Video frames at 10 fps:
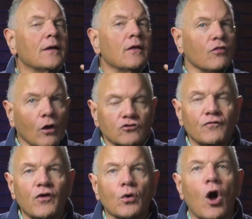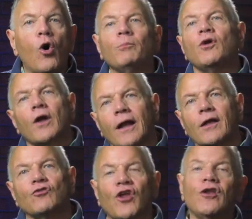Those of you at home, you can
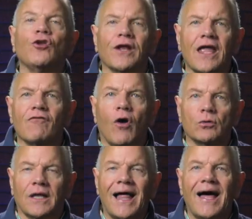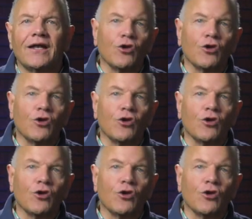continue to give online.